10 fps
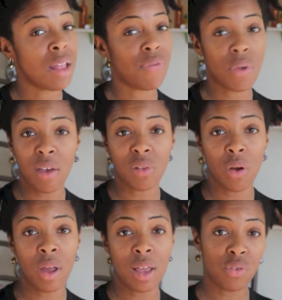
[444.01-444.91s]
If you guys
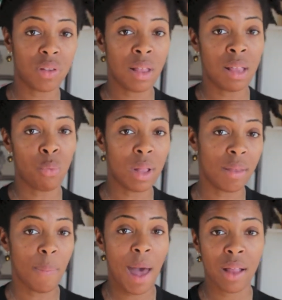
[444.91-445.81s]
are interested in
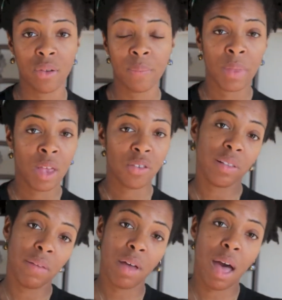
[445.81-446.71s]
winning the pattern,
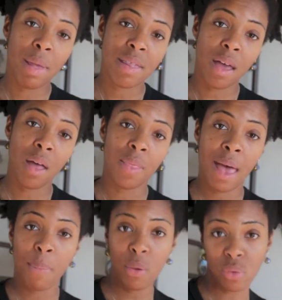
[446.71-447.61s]
just leave a comment on
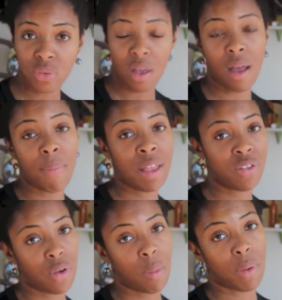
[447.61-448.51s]
that post on my
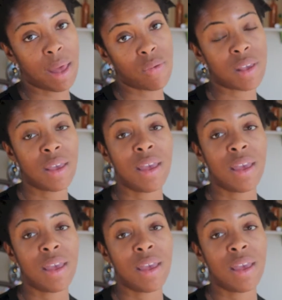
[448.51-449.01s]
Instagram account.